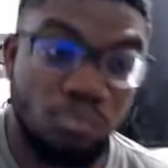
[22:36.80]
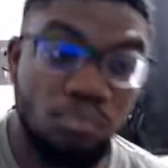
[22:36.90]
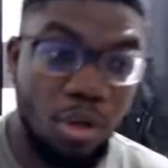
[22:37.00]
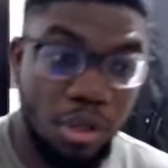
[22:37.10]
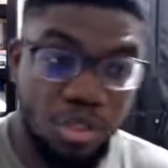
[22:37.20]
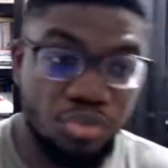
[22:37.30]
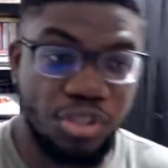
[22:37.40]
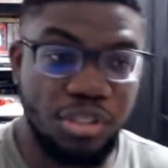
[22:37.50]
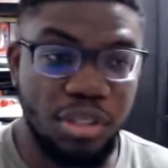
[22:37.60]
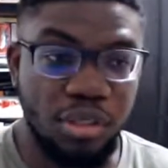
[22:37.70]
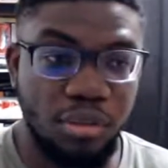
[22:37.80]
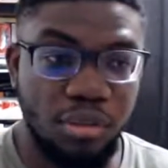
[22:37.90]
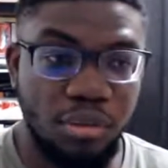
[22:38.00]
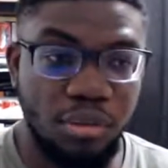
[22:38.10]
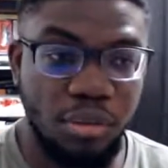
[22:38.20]
Interesting.
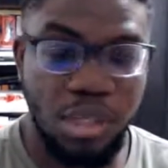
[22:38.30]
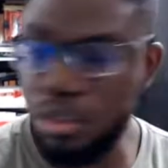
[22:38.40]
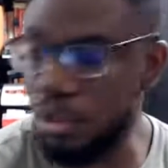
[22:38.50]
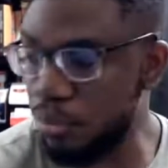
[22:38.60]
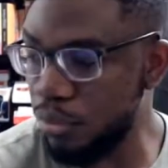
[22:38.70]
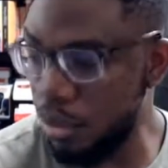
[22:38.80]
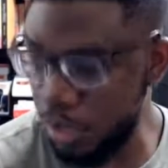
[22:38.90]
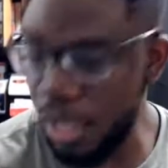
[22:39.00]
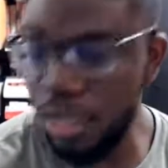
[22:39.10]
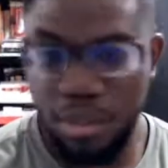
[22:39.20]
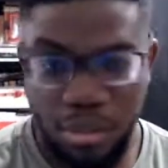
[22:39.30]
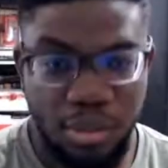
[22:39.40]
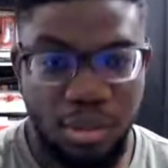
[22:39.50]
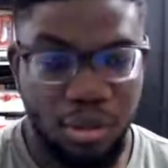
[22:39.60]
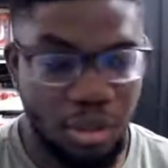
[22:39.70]
Thank you. Okay.
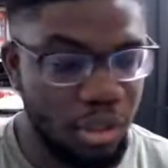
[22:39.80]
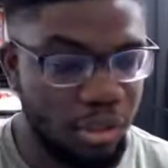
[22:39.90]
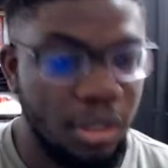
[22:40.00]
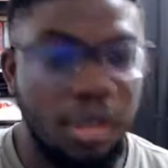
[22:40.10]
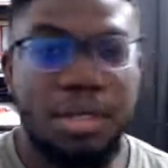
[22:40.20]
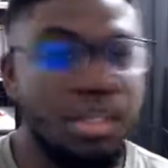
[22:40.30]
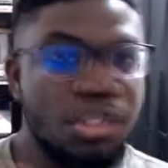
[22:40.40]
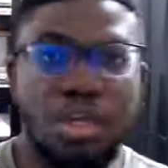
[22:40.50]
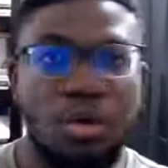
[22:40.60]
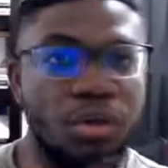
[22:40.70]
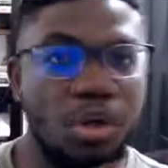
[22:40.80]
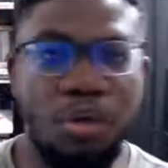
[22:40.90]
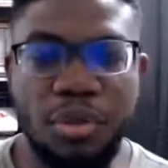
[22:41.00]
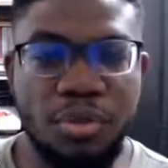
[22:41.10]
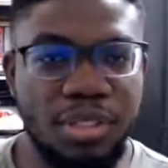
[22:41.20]
Good. This is not the audio I'll be
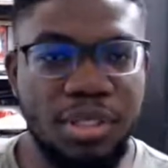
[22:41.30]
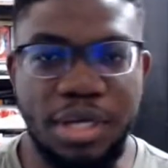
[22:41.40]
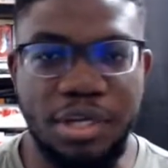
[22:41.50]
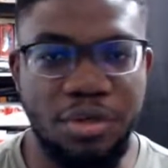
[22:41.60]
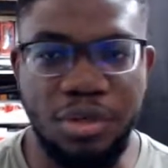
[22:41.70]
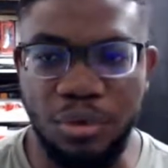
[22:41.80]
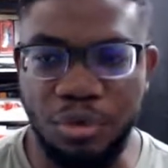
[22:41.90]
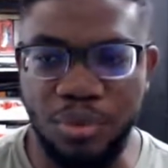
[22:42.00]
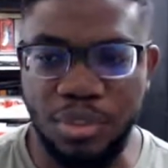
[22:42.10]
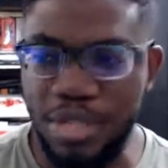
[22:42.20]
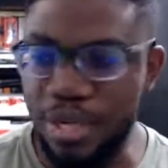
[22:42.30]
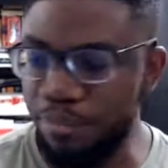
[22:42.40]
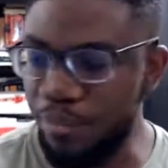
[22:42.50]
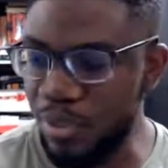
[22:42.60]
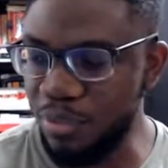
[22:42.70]
using. I didn't know the audio was
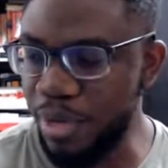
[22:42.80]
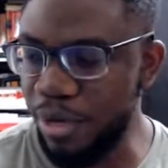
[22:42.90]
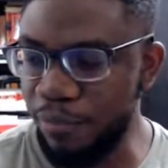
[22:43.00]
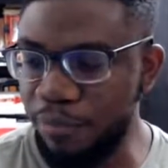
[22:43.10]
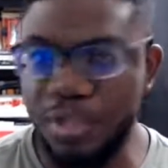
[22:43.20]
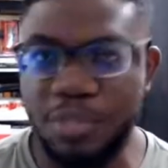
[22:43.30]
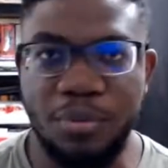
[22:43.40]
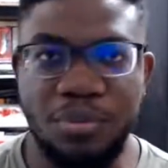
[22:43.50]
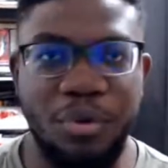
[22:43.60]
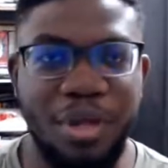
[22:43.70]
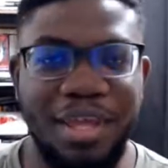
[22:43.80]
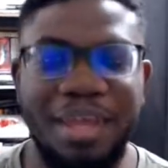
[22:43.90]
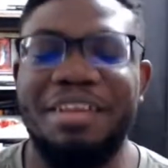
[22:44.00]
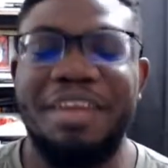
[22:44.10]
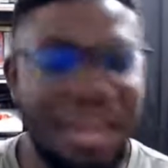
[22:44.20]
better on Facebook. So
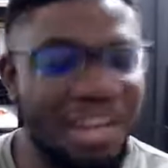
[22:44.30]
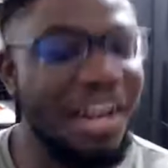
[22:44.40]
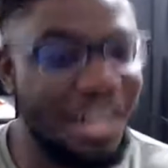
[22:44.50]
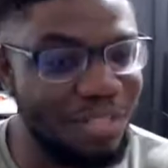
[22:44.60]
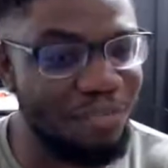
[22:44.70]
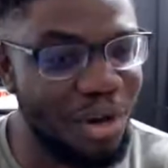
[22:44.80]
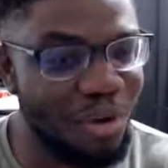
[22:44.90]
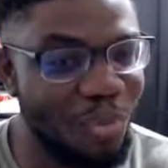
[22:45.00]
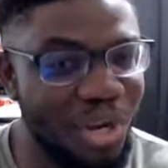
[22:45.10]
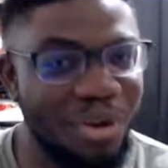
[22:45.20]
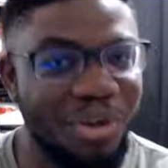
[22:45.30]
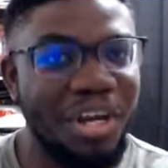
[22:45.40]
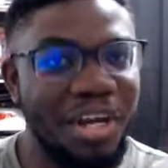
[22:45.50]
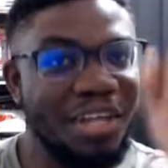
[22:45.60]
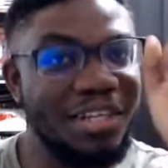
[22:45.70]
that is very weird.
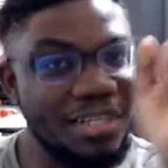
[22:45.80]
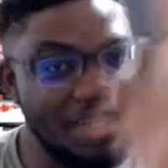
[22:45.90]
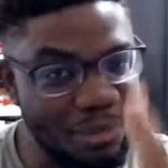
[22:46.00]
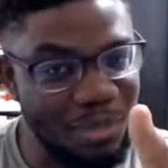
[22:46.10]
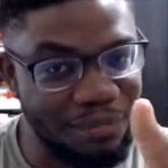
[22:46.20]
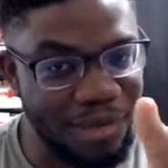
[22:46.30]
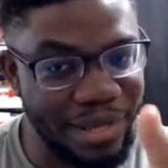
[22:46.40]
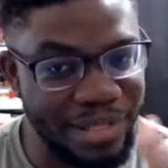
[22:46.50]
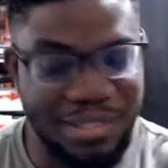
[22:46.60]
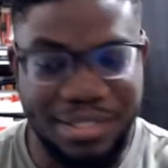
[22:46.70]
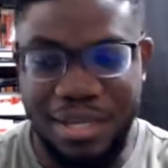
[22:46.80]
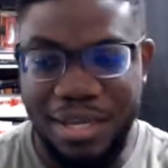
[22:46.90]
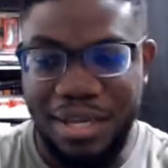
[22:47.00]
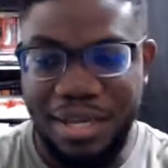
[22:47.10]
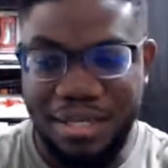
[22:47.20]
The same device,
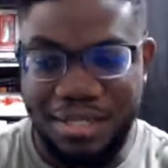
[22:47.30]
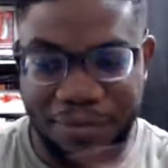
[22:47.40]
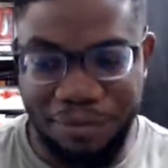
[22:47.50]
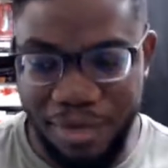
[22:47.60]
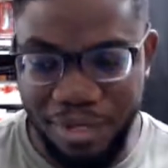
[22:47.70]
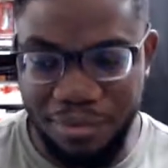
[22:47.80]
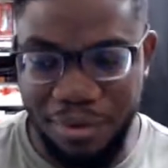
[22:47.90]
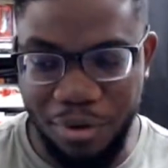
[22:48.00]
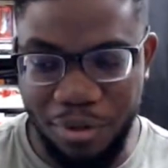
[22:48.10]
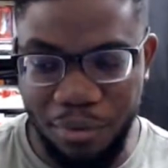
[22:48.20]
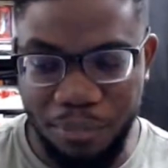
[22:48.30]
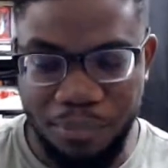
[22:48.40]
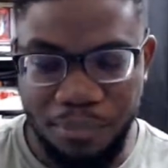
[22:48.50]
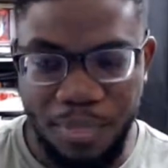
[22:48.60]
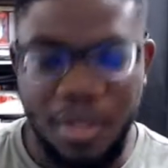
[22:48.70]
different audio.
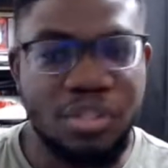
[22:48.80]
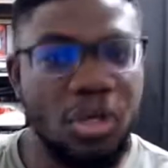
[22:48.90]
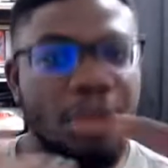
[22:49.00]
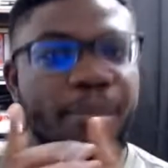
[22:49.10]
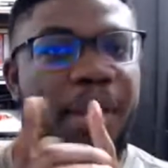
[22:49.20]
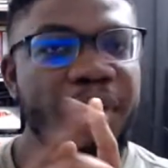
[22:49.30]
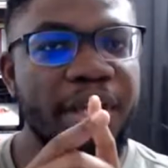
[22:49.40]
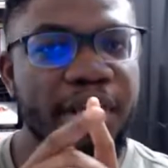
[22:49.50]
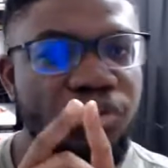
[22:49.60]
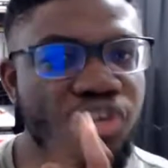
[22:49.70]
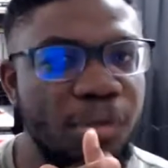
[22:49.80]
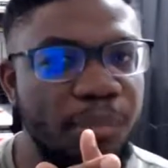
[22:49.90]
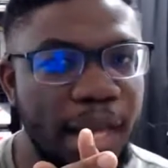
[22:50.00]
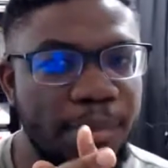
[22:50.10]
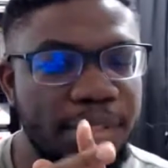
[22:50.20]
So it might be that
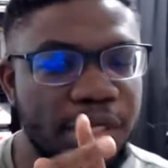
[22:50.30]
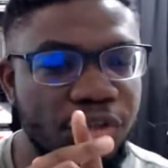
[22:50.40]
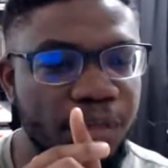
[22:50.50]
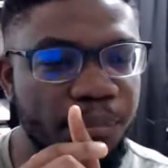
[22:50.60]
Streamlabs actually,